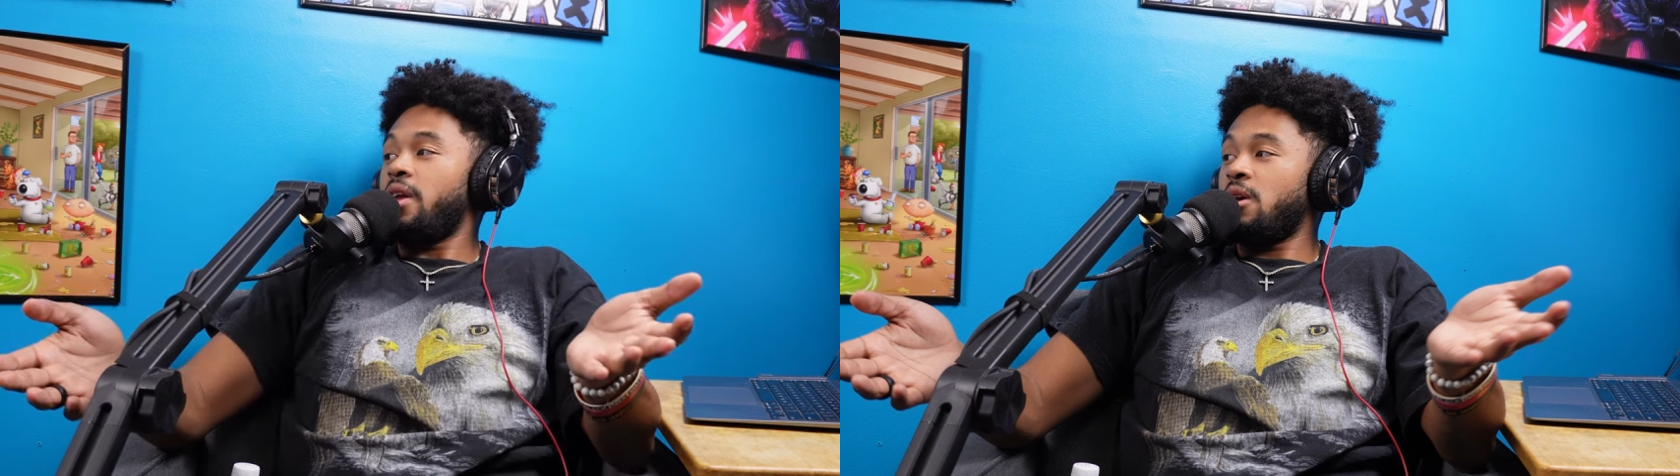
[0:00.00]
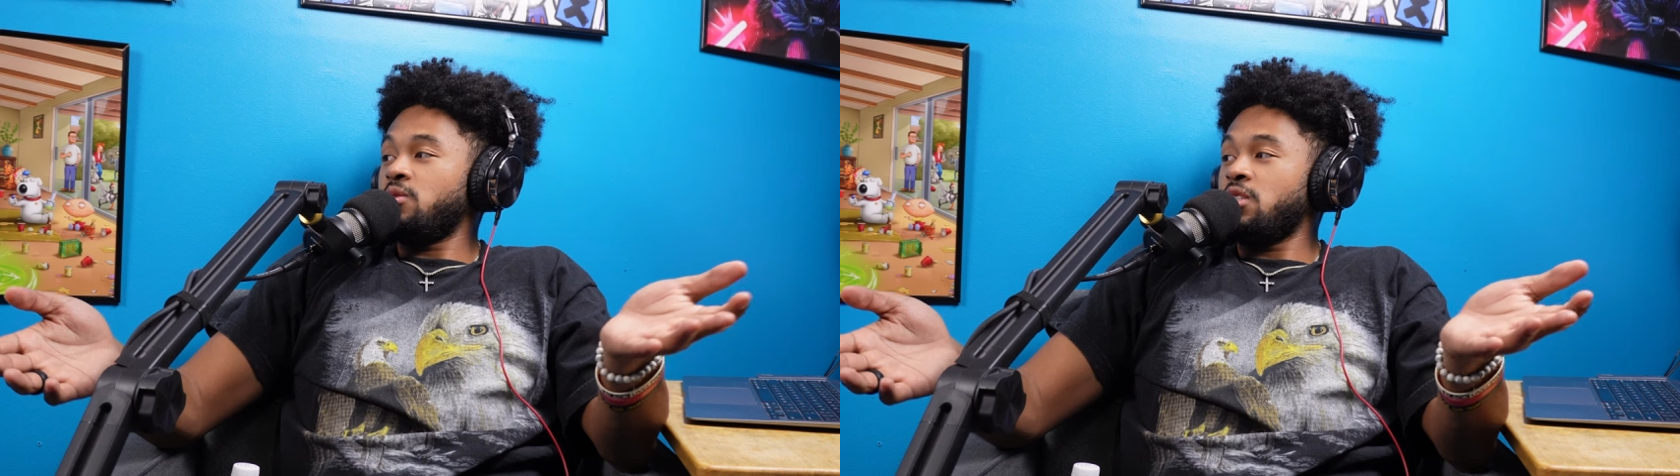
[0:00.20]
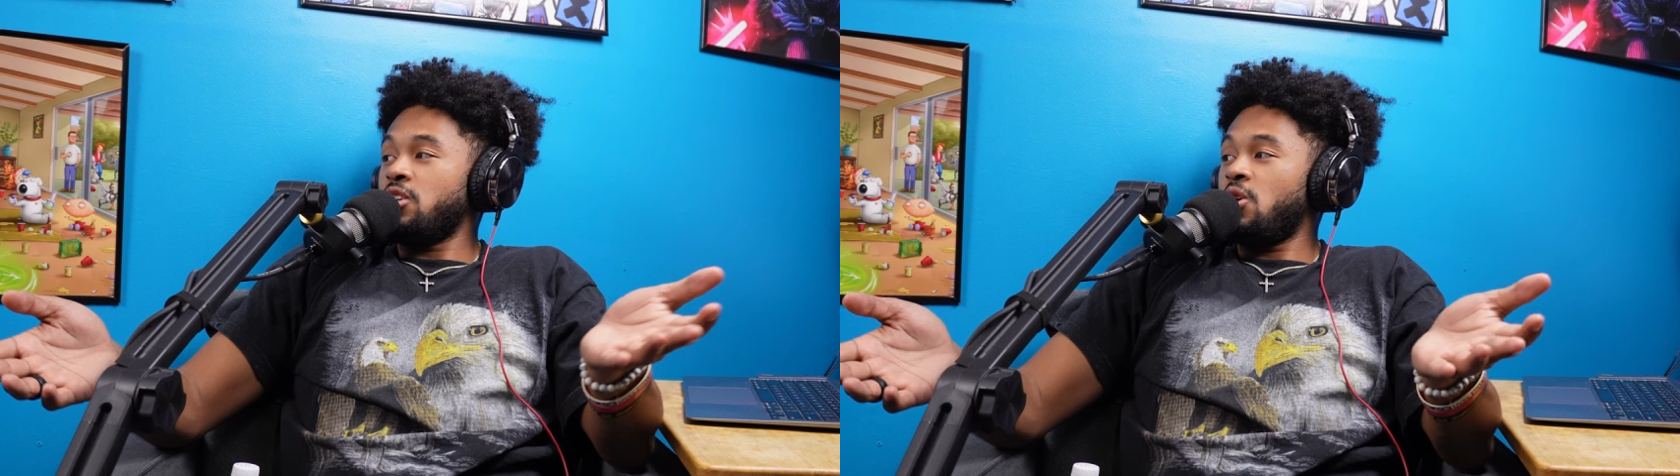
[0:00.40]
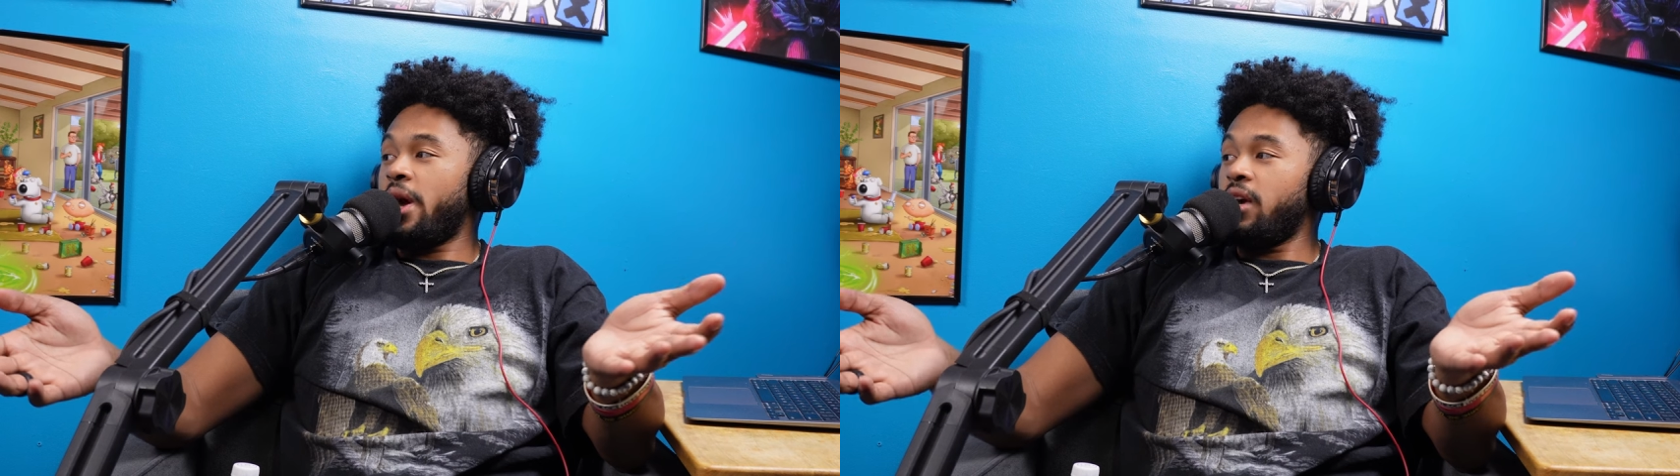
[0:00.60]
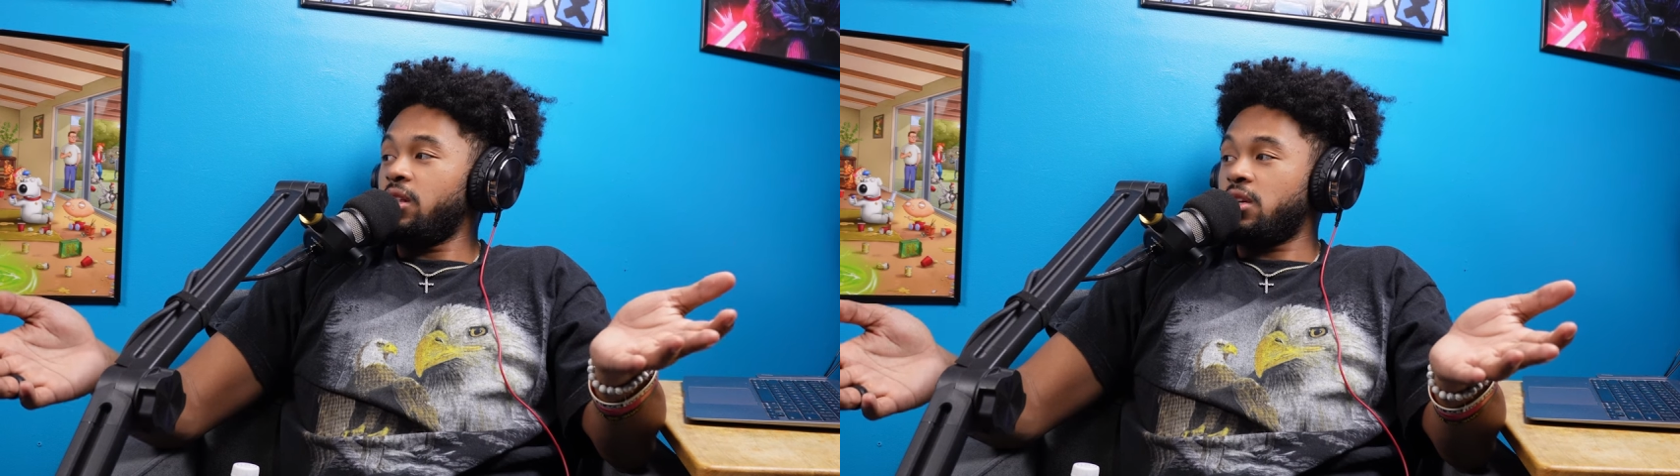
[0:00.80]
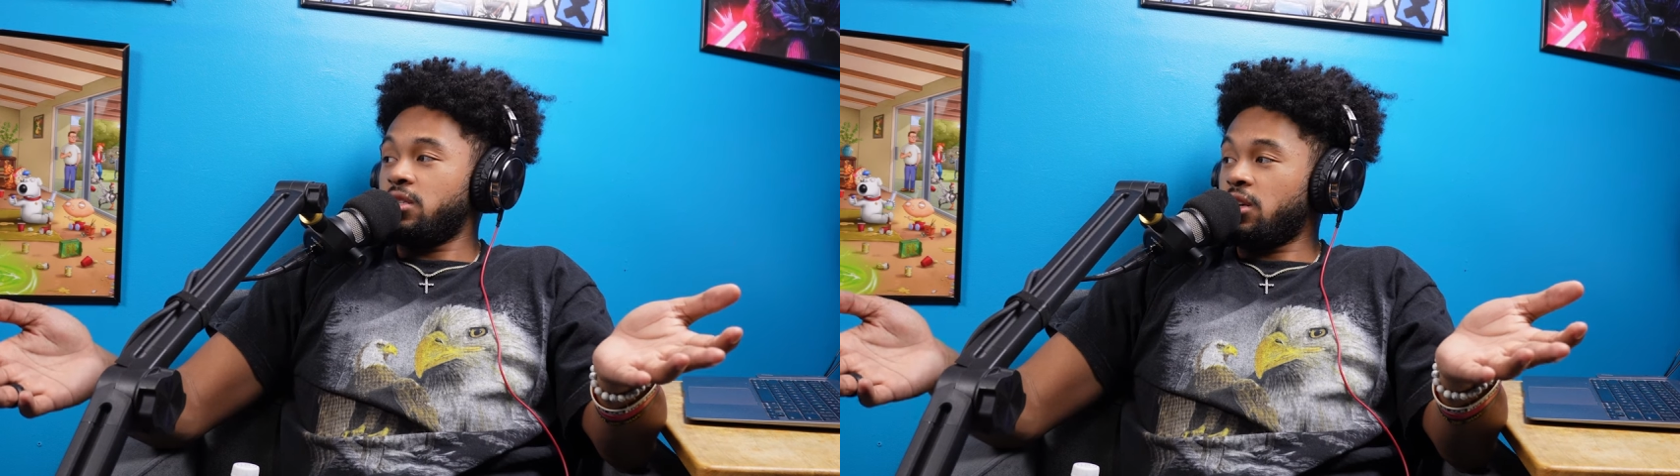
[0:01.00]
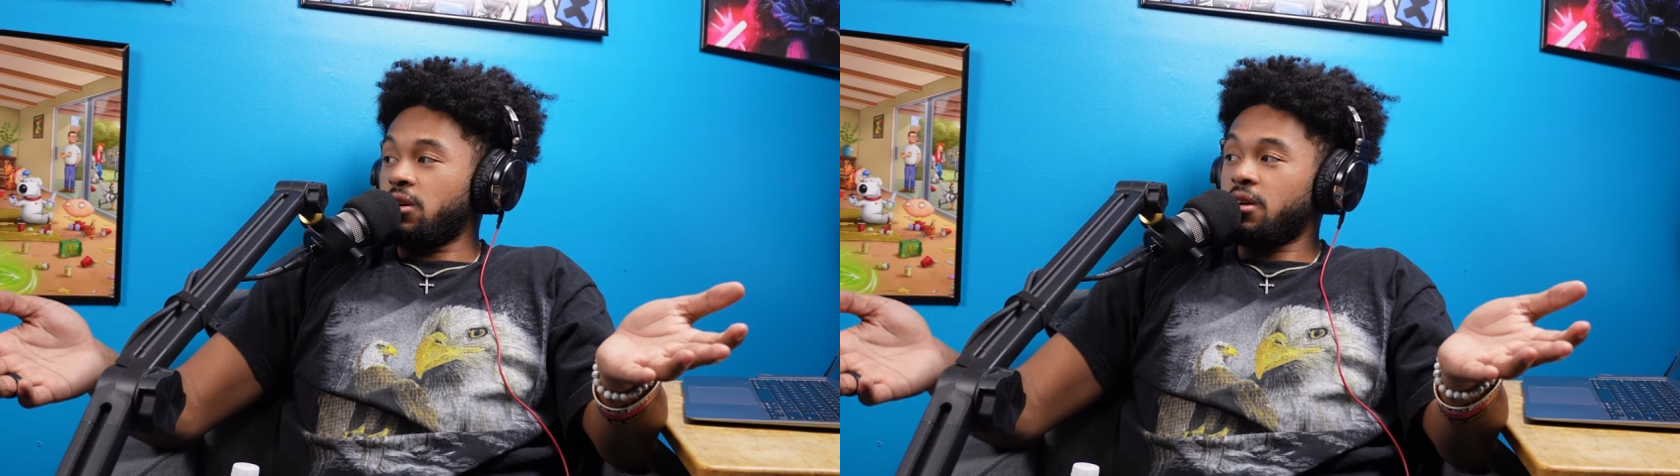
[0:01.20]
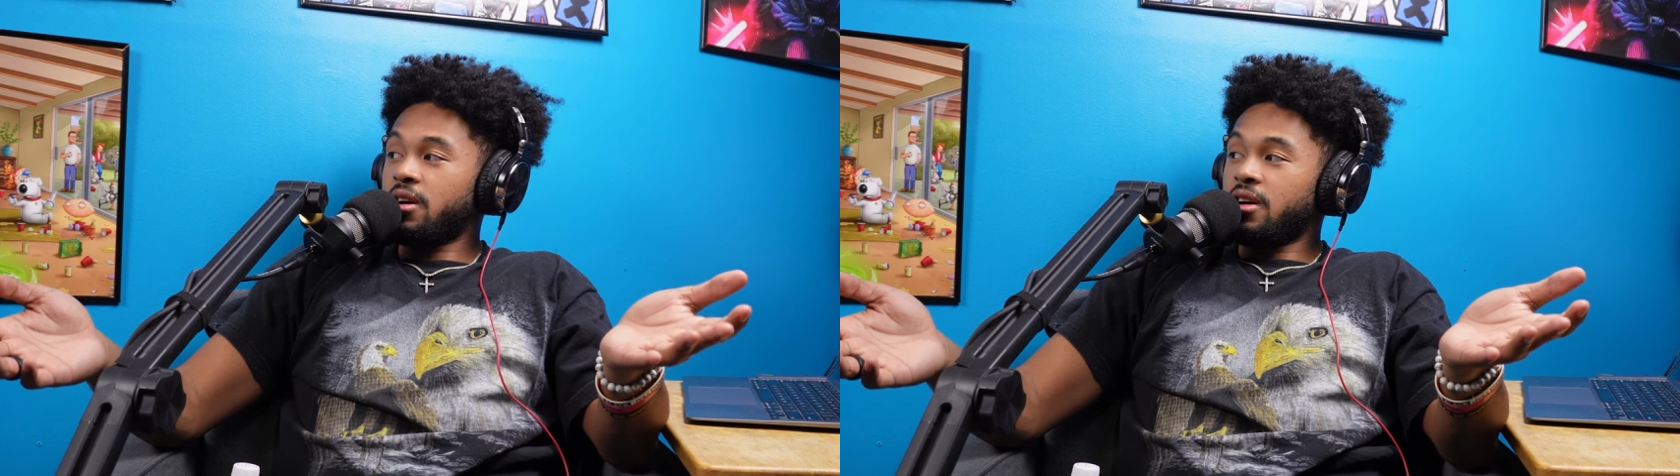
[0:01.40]
I don't see no aliens
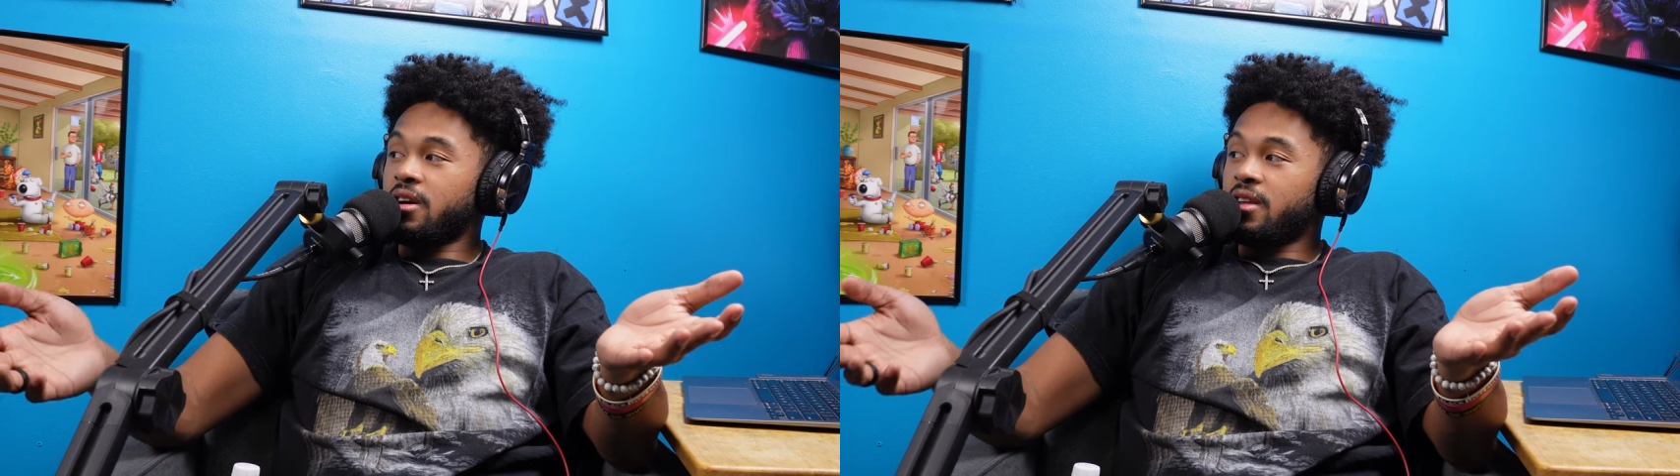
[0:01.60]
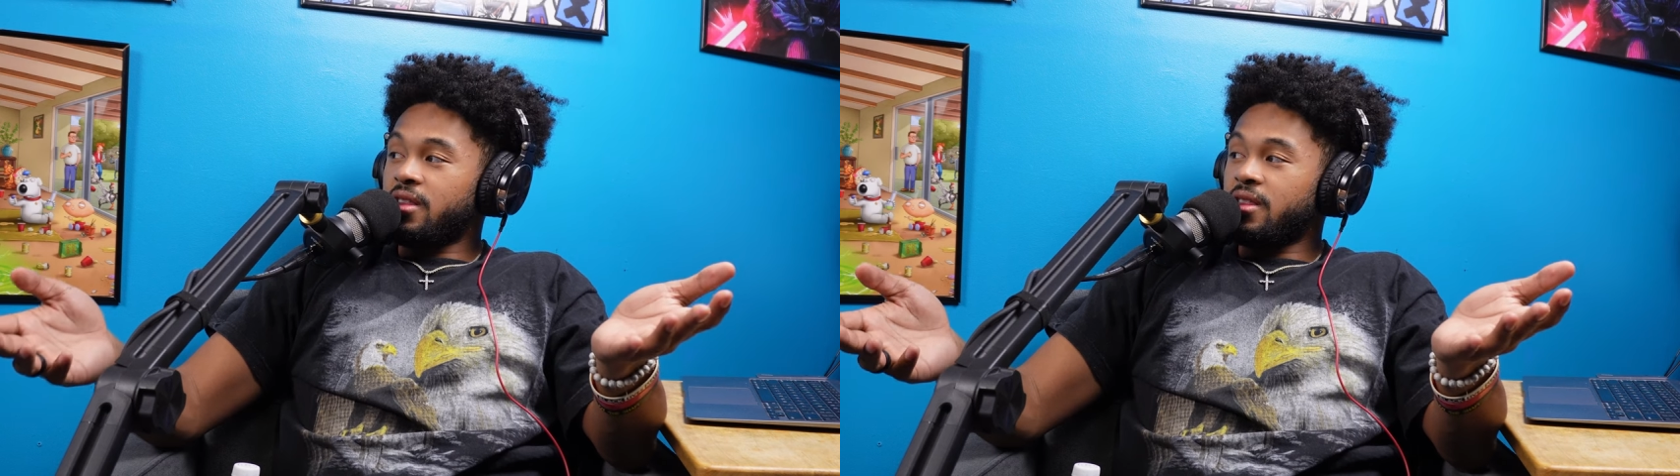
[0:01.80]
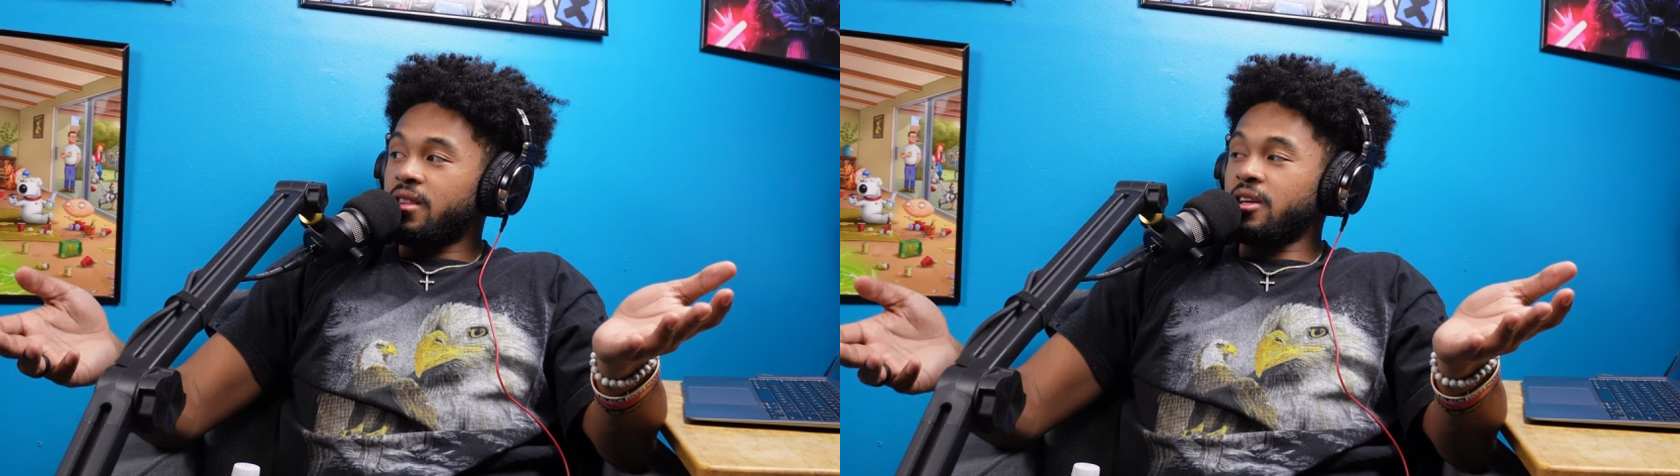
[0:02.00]
here. Yeah, I don't see.